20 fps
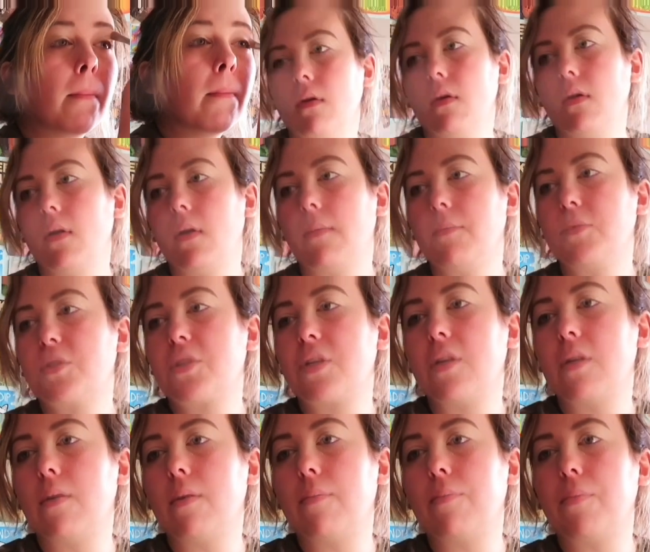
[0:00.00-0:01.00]
I'm just
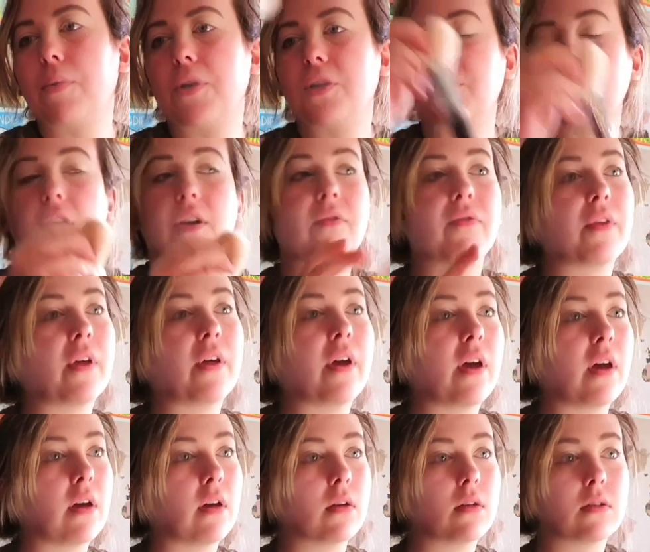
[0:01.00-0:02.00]
going to brush off
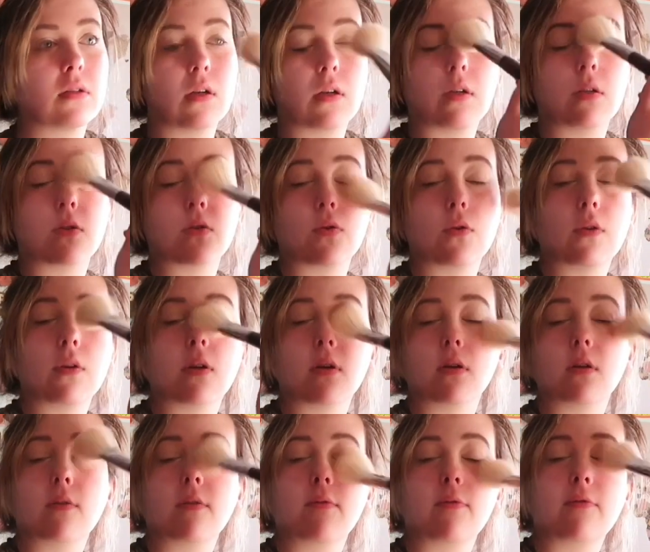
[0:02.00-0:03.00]
the excess or
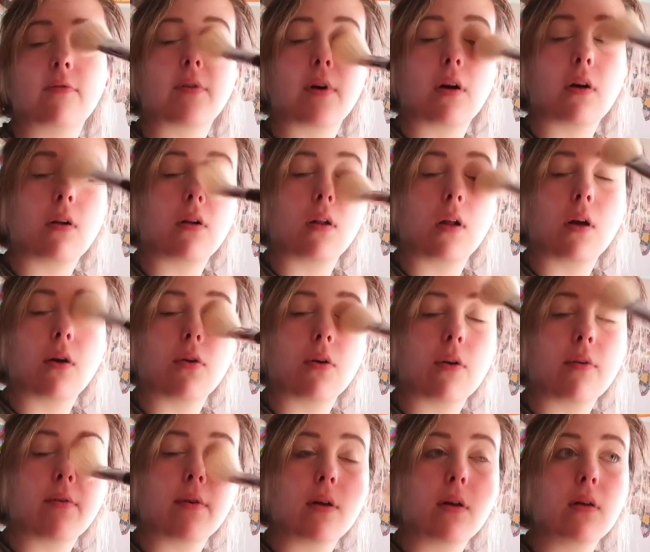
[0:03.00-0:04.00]
the fallout
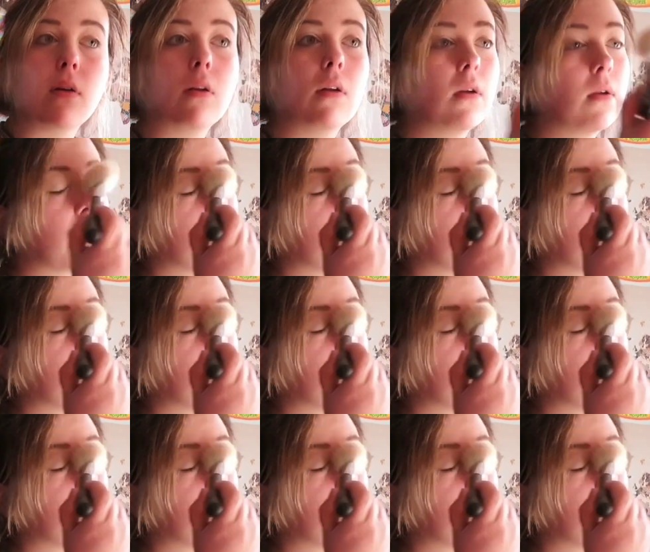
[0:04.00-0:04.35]
of it.